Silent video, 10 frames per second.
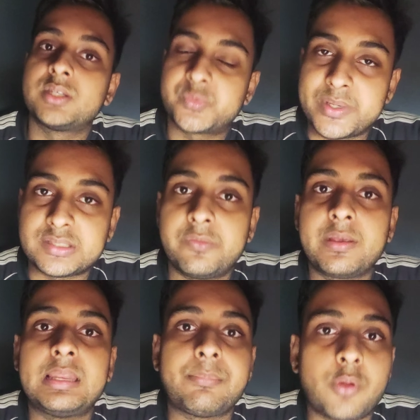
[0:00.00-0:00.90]

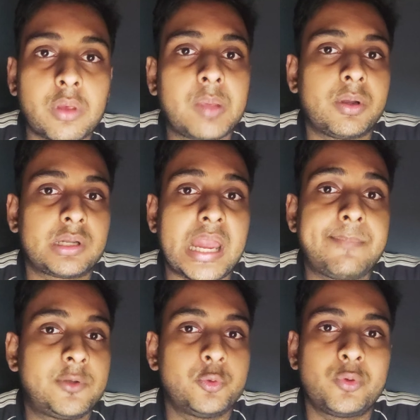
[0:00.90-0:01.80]
Specifically, I'm talking about
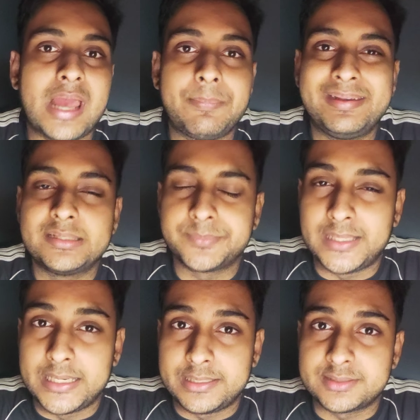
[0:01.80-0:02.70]
type 2 diabetes
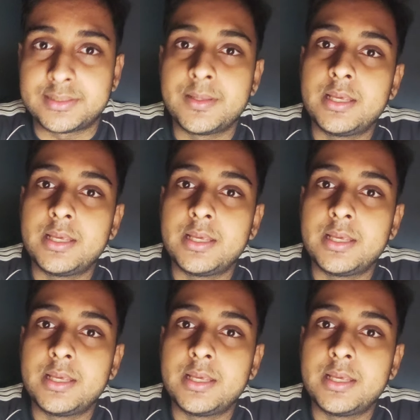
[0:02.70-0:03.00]
mellitus.